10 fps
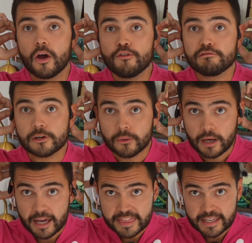
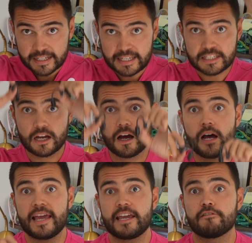Overall, I think these
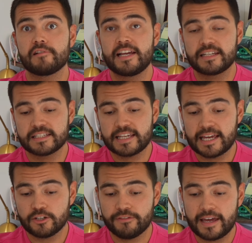are a great
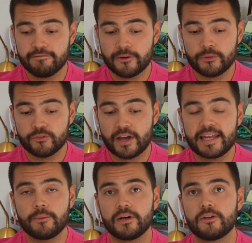set of headphones for
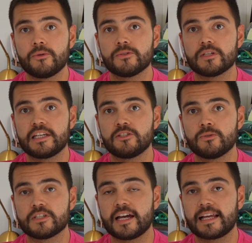anyone who's into
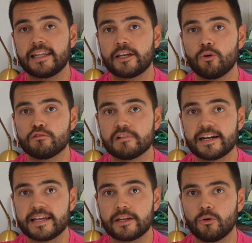cycling or
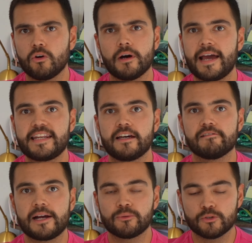running or any
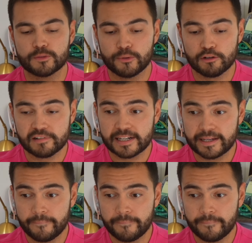other outdoor sport really.